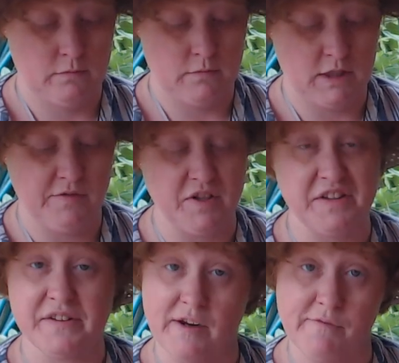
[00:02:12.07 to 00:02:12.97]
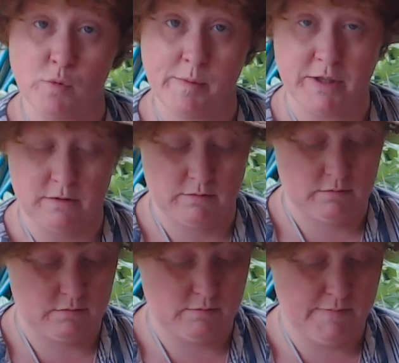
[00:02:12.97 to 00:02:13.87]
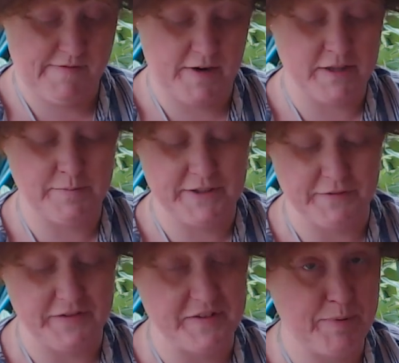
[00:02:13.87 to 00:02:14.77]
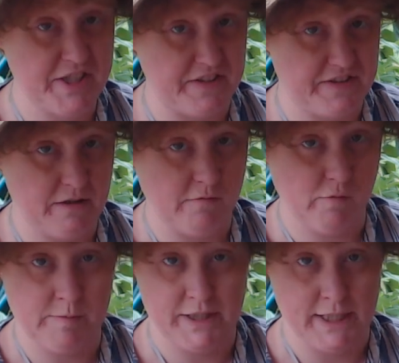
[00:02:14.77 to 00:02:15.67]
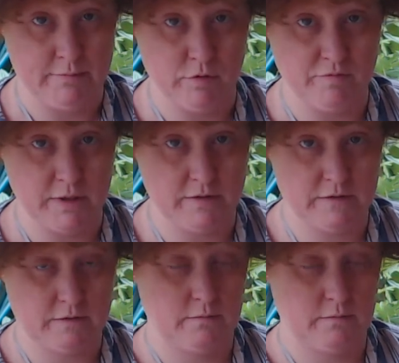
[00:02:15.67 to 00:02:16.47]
Even insightful women may find themselves suspicious of women-led movements.